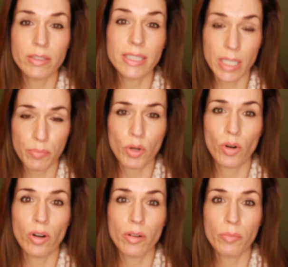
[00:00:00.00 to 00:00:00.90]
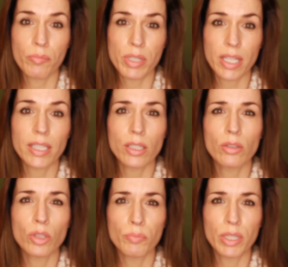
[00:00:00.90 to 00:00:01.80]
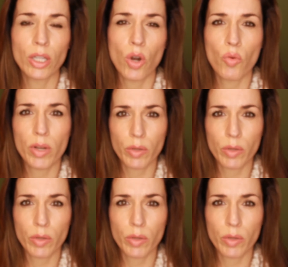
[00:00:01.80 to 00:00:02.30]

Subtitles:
dip or be a little below what